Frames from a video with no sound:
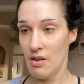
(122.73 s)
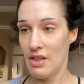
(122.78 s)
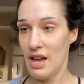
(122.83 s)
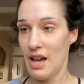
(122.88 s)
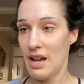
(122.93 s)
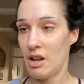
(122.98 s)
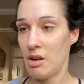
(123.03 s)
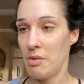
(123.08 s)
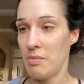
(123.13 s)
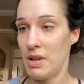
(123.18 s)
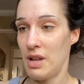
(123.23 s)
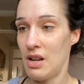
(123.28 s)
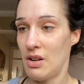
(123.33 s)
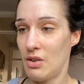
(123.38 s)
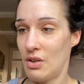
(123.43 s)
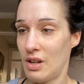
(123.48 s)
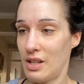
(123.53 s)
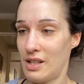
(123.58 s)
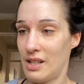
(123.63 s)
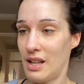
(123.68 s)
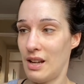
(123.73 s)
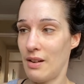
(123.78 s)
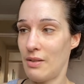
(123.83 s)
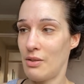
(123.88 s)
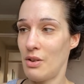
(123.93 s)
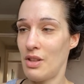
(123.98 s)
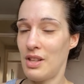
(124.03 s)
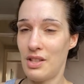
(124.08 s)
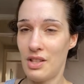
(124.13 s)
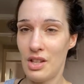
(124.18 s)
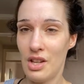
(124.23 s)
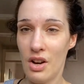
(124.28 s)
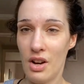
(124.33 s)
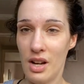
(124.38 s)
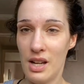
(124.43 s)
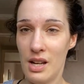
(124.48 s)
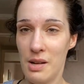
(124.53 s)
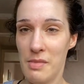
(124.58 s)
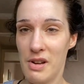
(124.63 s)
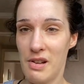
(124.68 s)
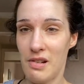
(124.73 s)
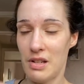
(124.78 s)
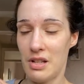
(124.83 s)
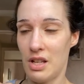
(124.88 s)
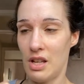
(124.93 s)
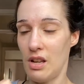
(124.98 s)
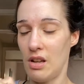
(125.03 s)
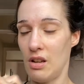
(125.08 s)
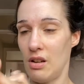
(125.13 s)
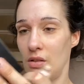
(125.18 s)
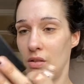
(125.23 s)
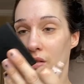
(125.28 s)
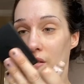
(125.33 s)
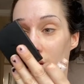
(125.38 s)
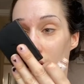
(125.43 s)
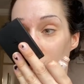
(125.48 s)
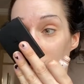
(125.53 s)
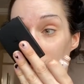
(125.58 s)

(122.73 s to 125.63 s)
that could be interesting. I've got this tiny mirror to use.